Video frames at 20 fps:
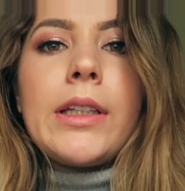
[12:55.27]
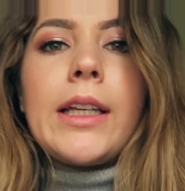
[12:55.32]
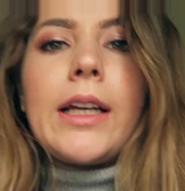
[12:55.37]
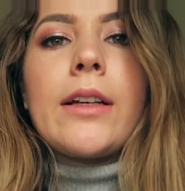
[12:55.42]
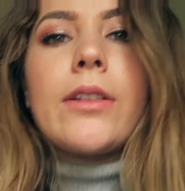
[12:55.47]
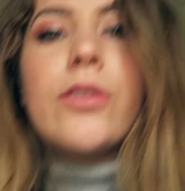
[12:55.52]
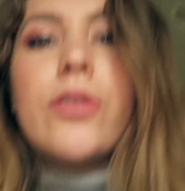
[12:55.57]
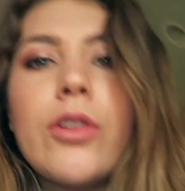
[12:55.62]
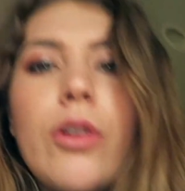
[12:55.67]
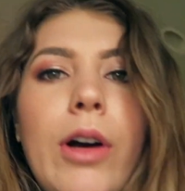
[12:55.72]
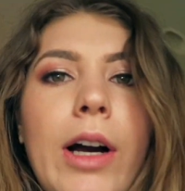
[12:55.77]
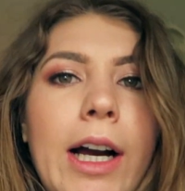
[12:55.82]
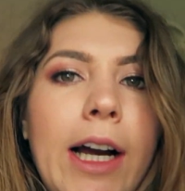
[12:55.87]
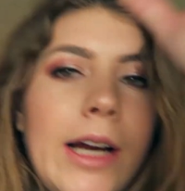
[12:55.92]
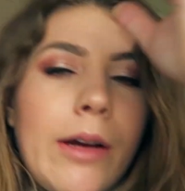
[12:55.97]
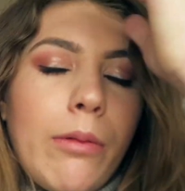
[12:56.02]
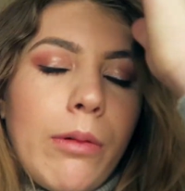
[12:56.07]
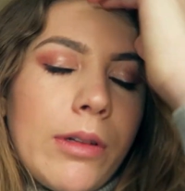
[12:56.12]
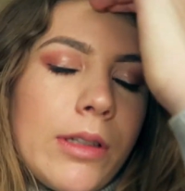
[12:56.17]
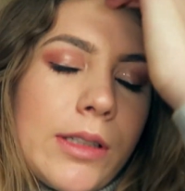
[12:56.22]
Yeah, so
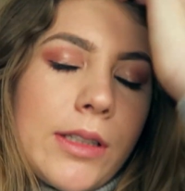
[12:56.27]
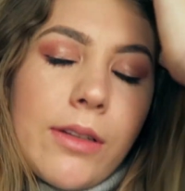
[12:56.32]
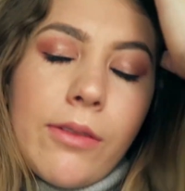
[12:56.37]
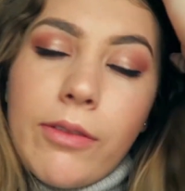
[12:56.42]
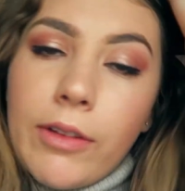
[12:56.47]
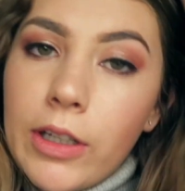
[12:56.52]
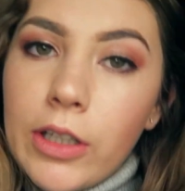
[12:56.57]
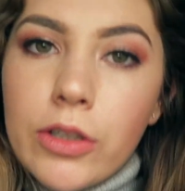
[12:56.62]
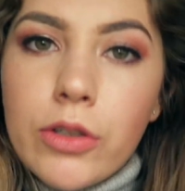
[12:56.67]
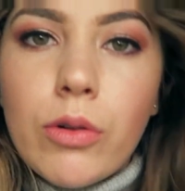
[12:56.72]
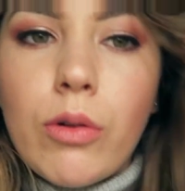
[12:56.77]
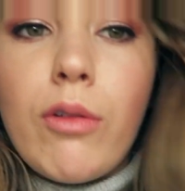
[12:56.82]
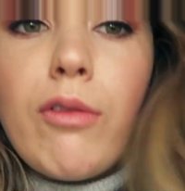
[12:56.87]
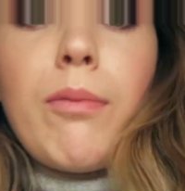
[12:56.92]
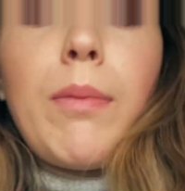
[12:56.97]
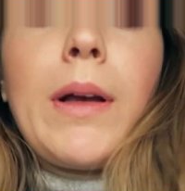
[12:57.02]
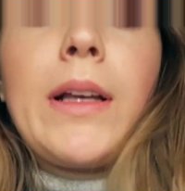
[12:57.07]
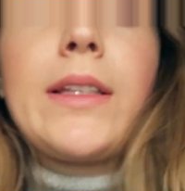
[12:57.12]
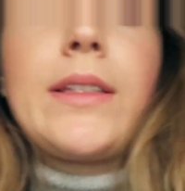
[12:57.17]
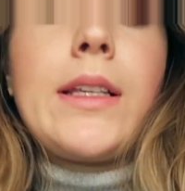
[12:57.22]
I wanted to finish
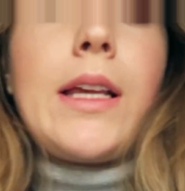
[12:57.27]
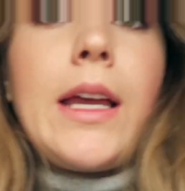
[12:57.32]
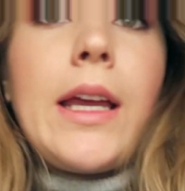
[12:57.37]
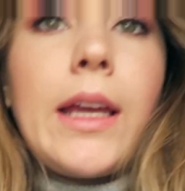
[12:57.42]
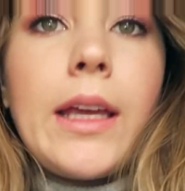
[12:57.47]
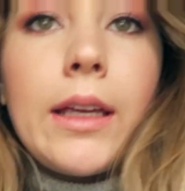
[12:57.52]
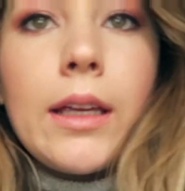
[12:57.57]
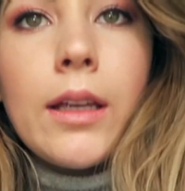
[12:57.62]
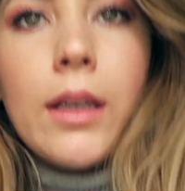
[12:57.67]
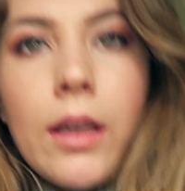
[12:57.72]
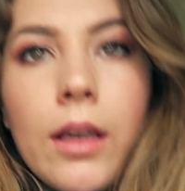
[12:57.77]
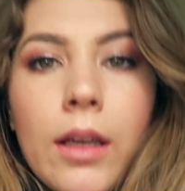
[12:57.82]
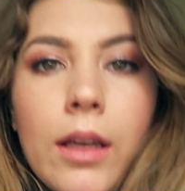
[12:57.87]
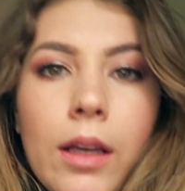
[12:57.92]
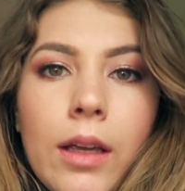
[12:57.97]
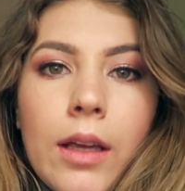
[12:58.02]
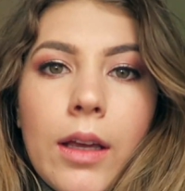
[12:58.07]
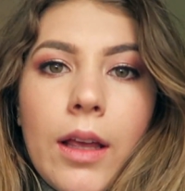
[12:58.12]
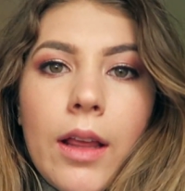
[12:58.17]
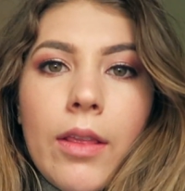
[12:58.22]
off by saying
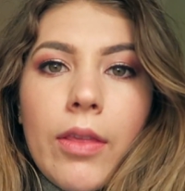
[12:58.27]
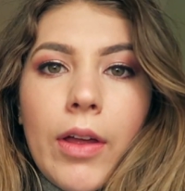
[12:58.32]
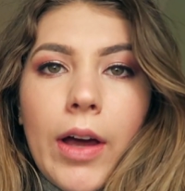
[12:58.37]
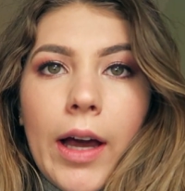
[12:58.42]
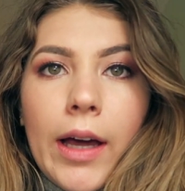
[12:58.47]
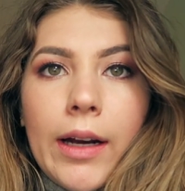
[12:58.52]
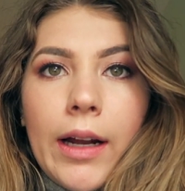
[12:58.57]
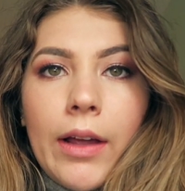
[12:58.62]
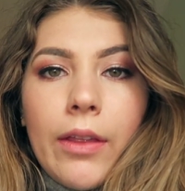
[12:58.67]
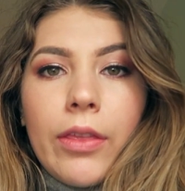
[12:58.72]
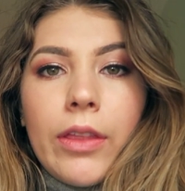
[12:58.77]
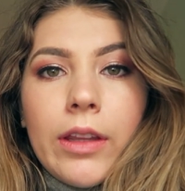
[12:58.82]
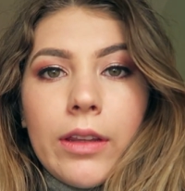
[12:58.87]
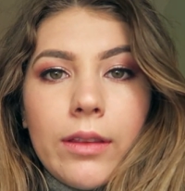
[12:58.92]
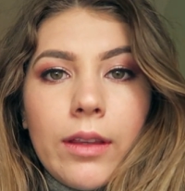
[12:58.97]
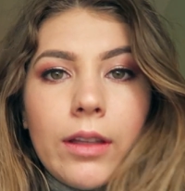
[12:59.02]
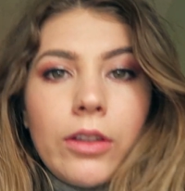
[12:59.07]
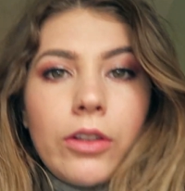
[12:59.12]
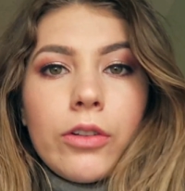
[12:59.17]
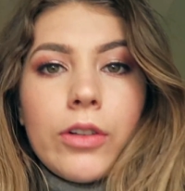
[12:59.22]
that I
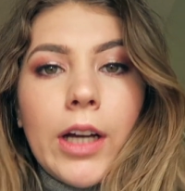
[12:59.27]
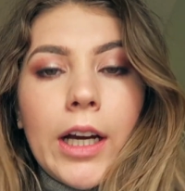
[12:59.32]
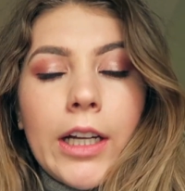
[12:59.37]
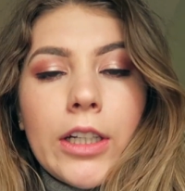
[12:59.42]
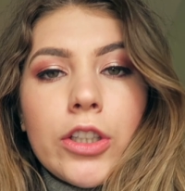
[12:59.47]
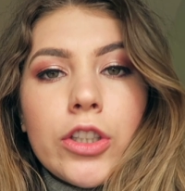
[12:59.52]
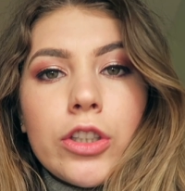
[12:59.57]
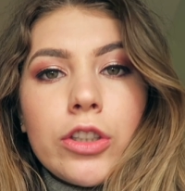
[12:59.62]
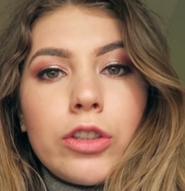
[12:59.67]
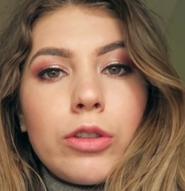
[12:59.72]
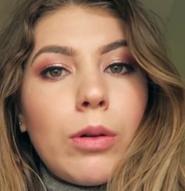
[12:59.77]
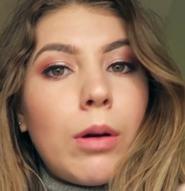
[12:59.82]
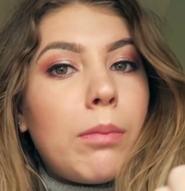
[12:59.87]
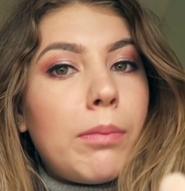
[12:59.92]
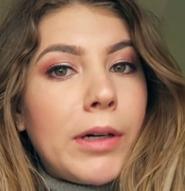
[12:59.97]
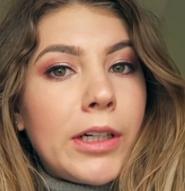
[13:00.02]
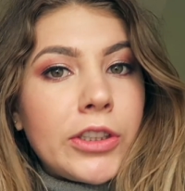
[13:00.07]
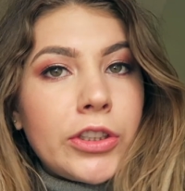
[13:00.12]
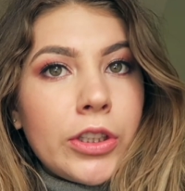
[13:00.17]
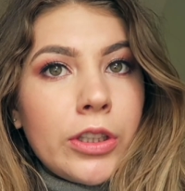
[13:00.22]
think that you guys should do a
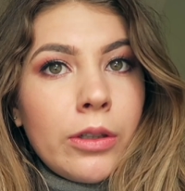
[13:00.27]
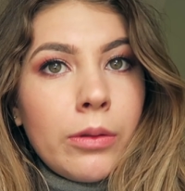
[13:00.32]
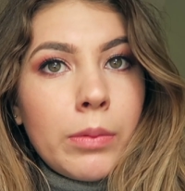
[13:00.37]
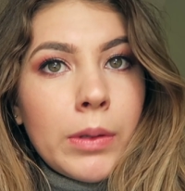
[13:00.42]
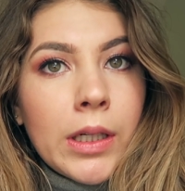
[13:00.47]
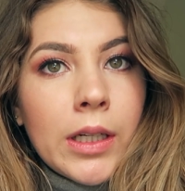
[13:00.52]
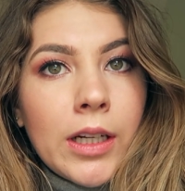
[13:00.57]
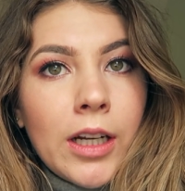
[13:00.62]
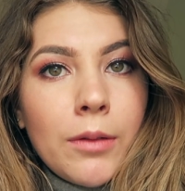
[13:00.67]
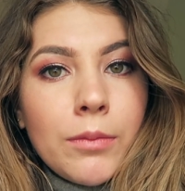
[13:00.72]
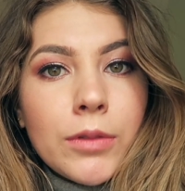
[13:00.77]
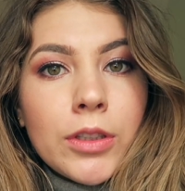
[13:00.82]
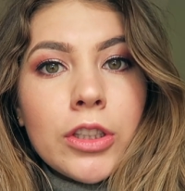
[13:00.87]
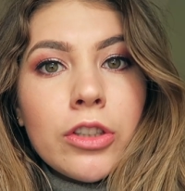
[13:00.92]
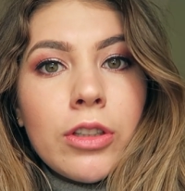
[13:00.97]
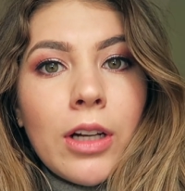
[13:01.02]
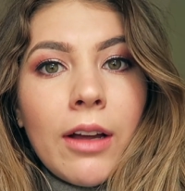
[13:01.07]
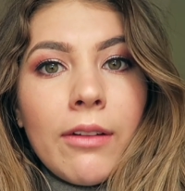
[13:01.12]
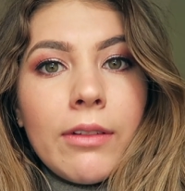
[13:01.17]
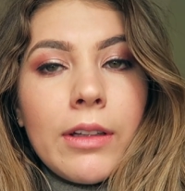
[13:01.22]
budget when it comes to
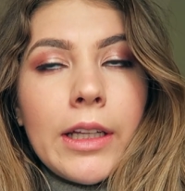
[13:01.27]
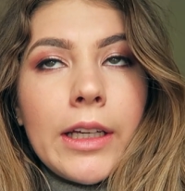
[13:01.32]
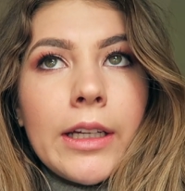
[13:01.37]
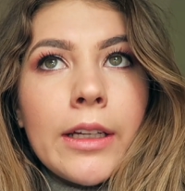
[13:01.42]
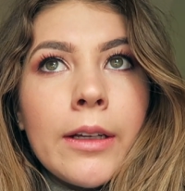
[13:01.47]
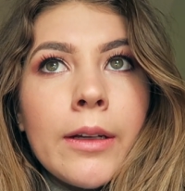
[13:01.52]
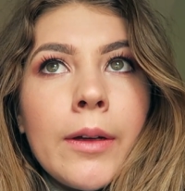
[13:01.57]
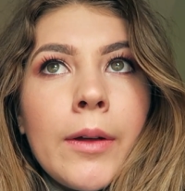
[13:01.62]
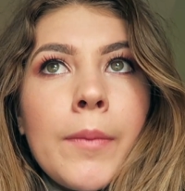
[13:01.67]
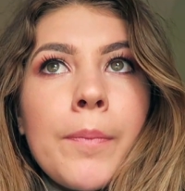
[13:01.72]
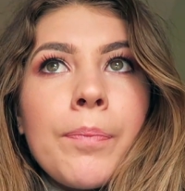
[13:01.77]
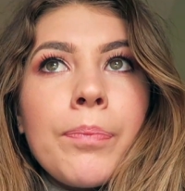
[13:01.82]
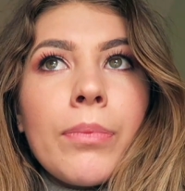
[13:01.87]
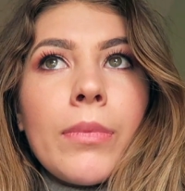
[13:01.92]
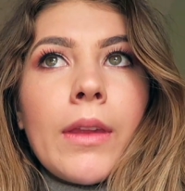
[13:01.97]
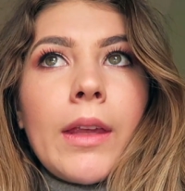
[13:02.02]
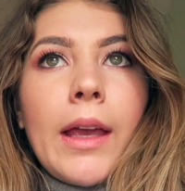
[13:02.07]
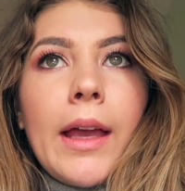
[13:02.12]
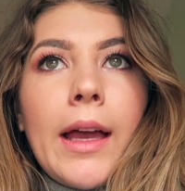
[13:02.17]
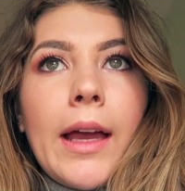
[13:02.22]
traveling,
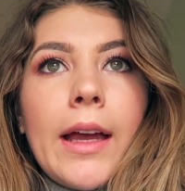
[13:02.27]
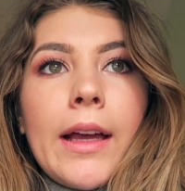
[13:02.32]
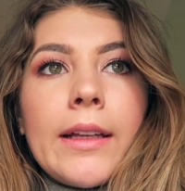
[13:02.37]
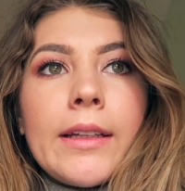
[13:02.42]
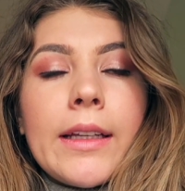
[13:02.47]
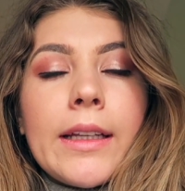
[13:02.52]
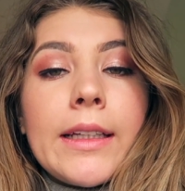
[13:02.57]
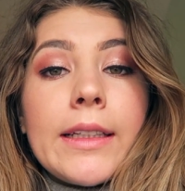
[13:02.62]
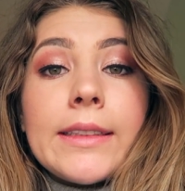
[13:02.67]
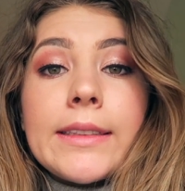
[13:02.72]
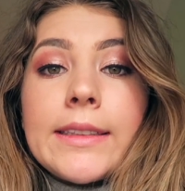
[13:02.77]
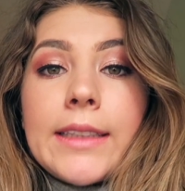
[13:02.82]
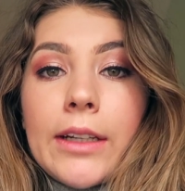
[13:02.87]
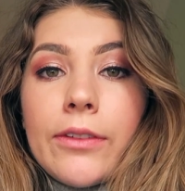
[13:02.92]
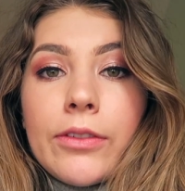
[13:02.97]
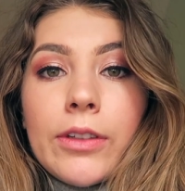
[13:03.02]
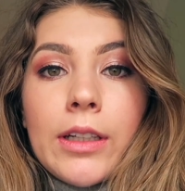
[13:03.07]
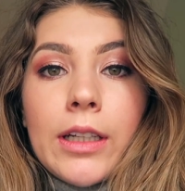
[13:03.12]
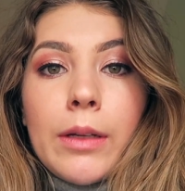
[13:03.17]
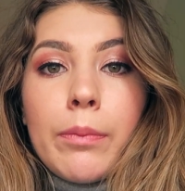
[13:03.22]
and it is
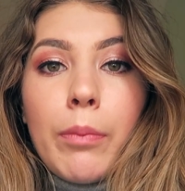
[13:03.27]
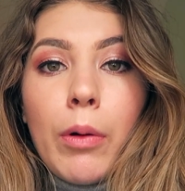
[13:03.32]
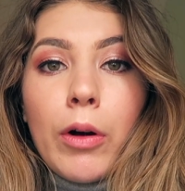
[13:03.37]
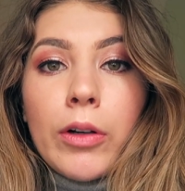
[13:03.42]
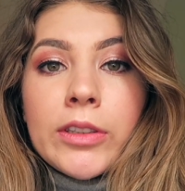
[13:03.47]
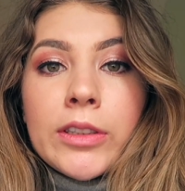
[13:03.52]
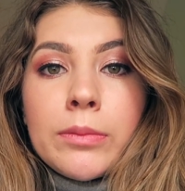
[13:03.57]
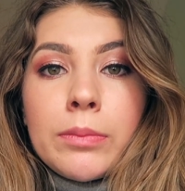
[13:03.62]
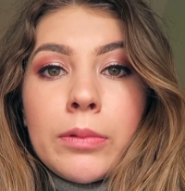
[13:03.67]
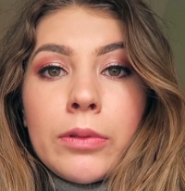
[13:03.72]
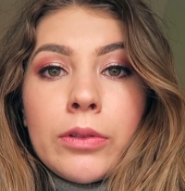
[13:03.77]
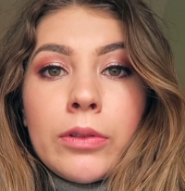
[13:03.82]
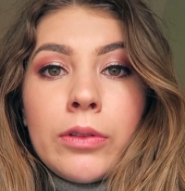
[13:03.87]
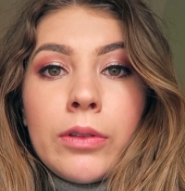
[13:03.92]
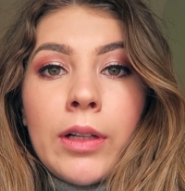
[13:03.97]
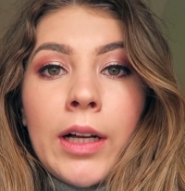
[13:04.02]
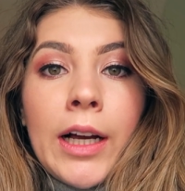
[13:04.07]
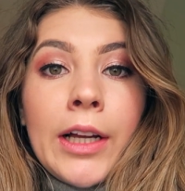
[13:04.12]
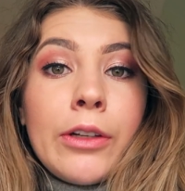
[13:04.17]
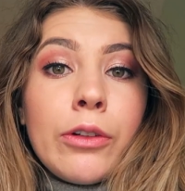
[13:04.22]
definitely
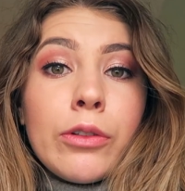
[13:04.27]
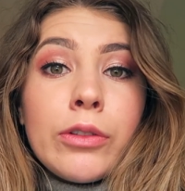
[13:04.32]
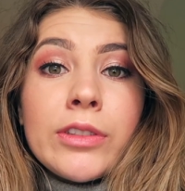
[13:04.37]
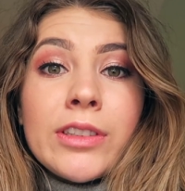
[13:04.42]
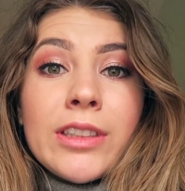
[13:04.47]
possible. I know